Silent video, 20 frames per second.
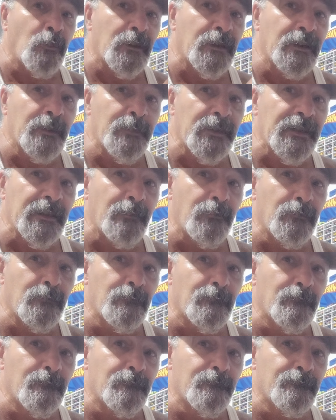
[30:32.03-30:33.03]
going to be out.
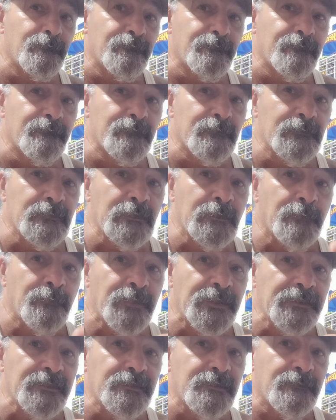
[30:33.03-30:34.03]

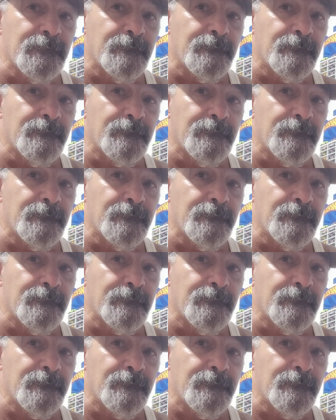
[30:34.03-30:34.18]
Peace.